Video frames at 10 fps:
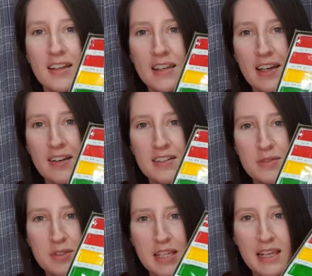Now,
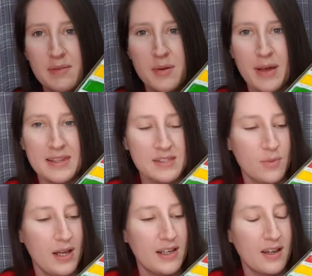she was telling me about these a
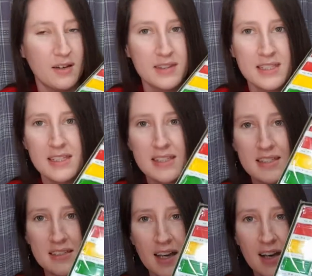while ago.
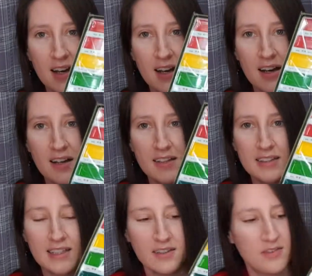These are
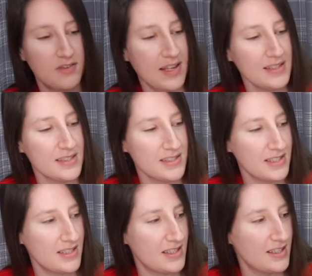like
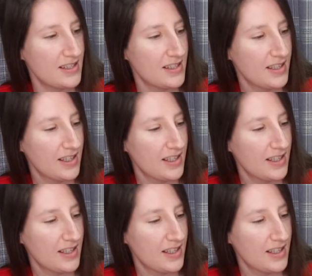fancy